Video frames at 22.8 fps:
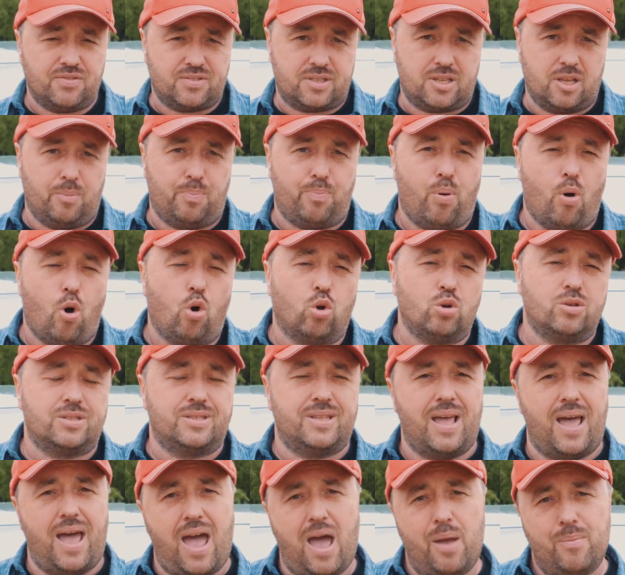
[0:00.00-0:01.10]
supports
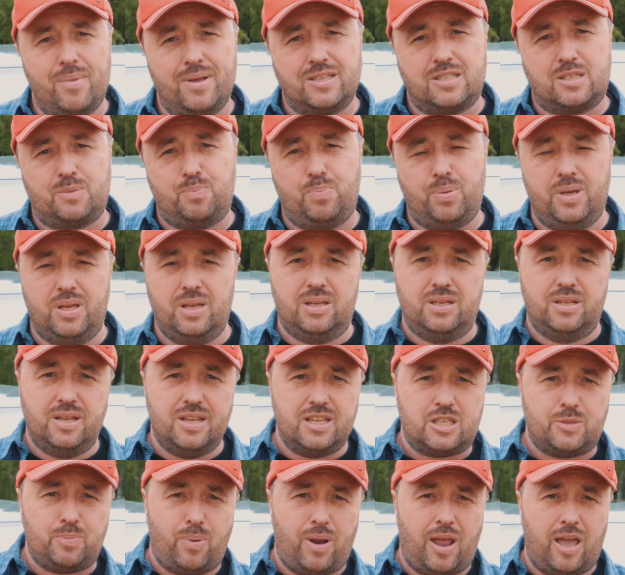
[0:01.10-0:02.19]
the MSP
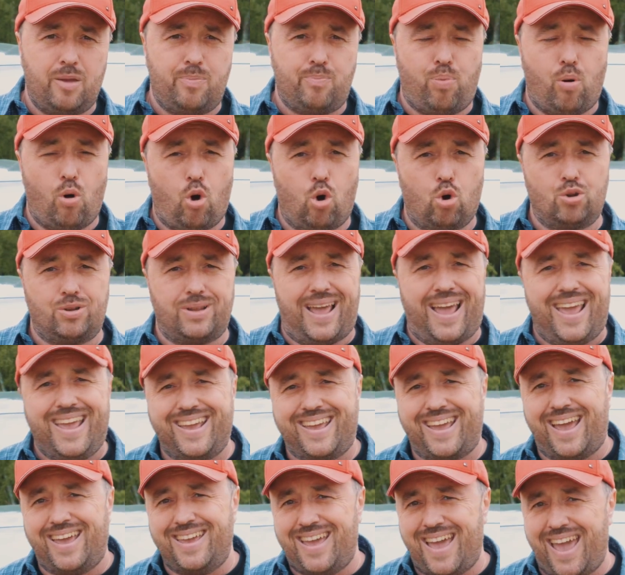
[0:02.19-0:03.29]
display port,
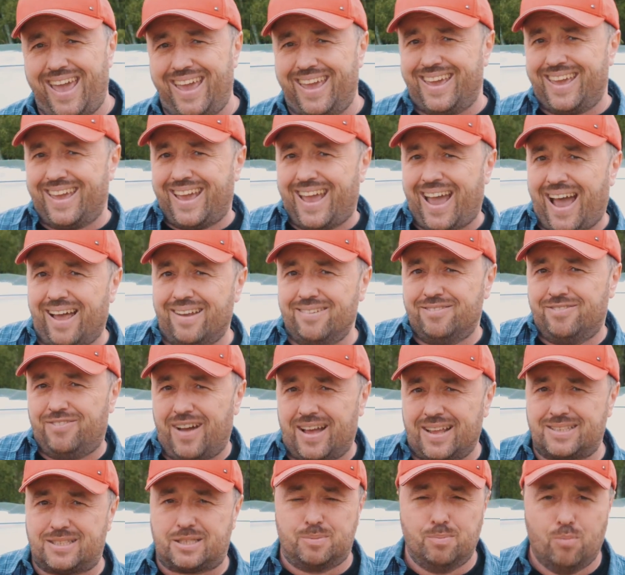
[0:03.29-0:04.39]
aka
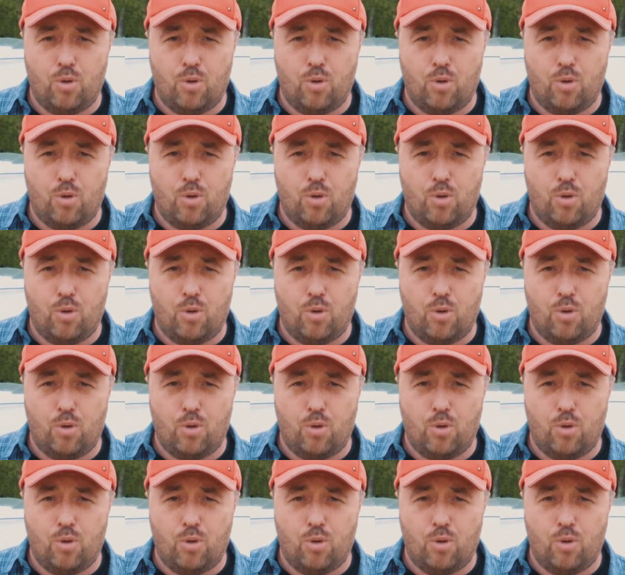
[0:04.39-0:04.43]
canvas